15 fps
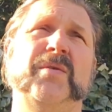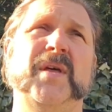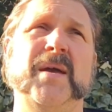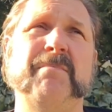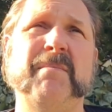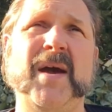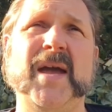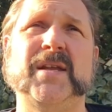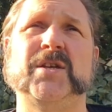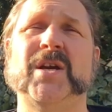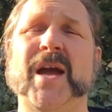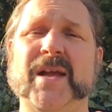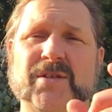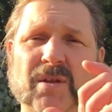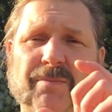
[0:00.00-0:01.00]
they may
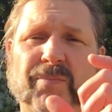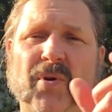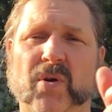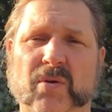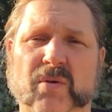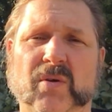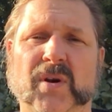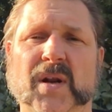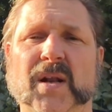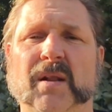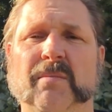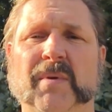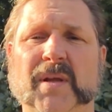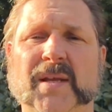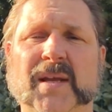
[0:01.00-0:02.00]
change the protocol a little
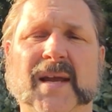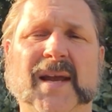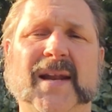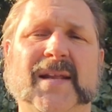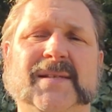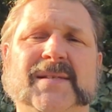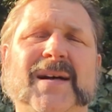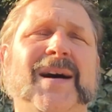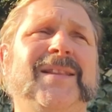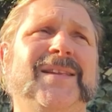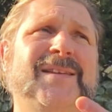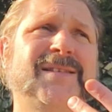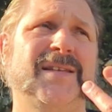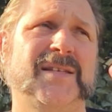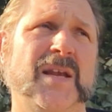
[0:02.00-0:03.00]
bit. And again, it's not
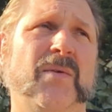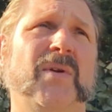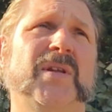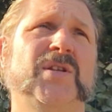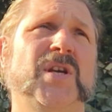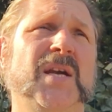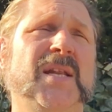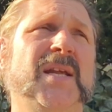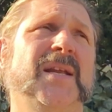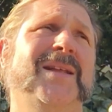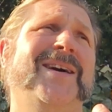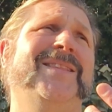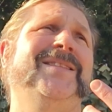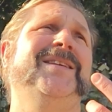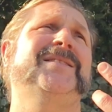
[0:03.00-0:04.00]
necessarily cheating,
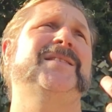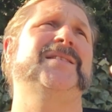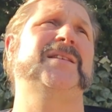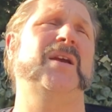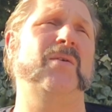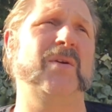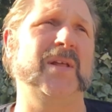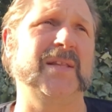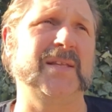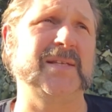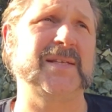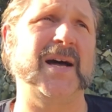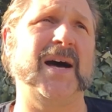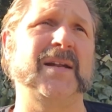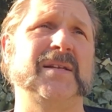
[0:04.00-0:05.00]
not necessarily
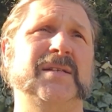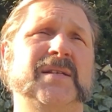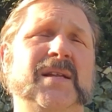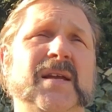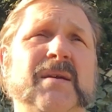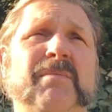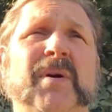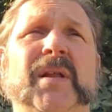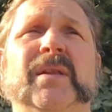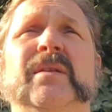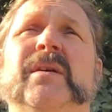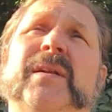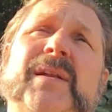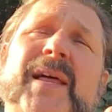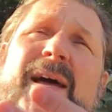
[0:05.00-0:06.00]
dishonesty, but
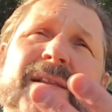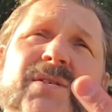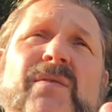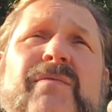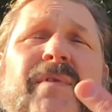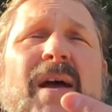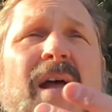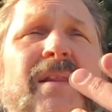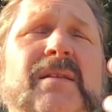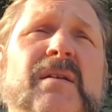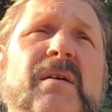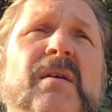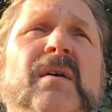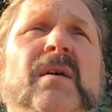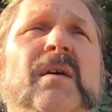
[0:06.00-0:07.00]
a lens of that
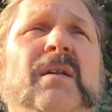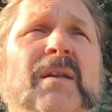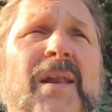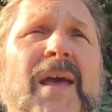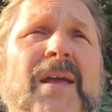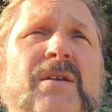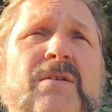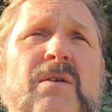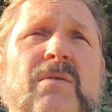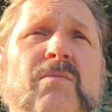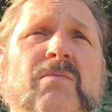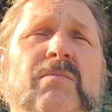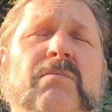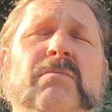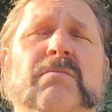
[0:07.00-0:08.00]
nature
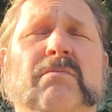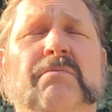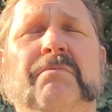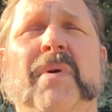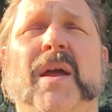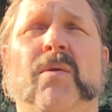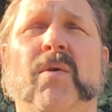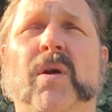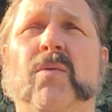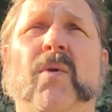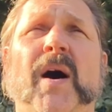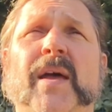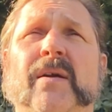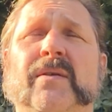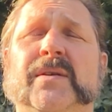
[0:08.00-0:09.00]
may
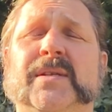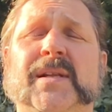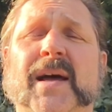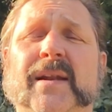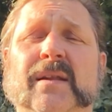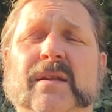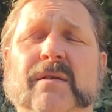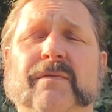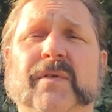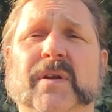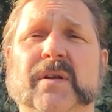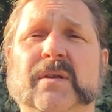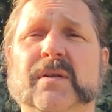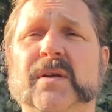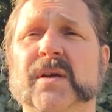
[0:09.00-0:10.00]
require a slightly
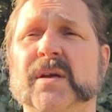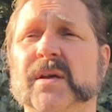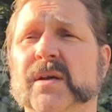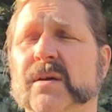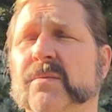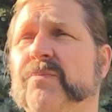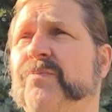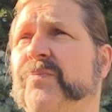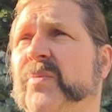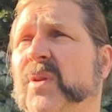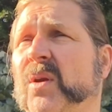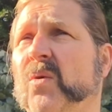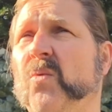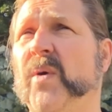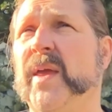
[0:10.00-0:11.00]
different
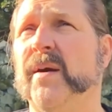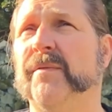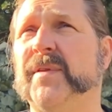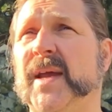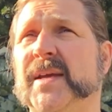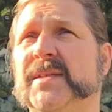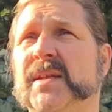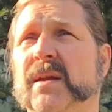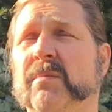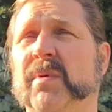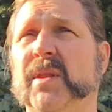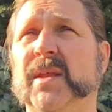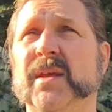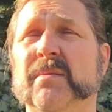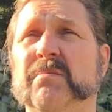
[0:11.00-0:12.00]
way of testing.
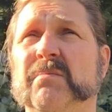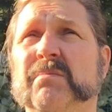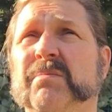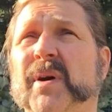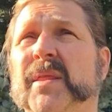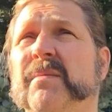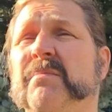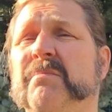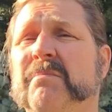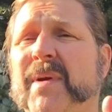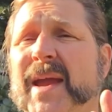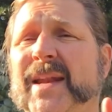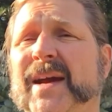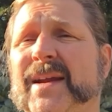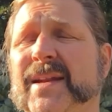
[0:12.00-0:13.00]
But the
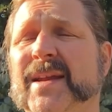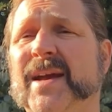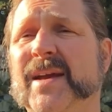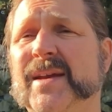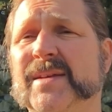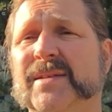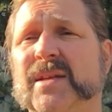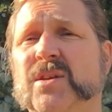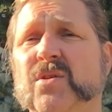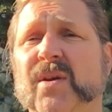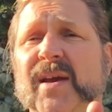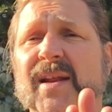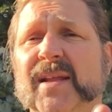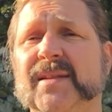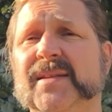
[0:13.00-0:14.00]
main idea is that you
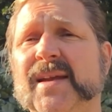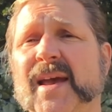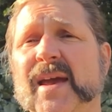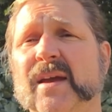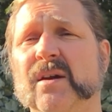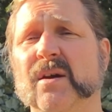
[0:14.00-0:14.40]
cannot take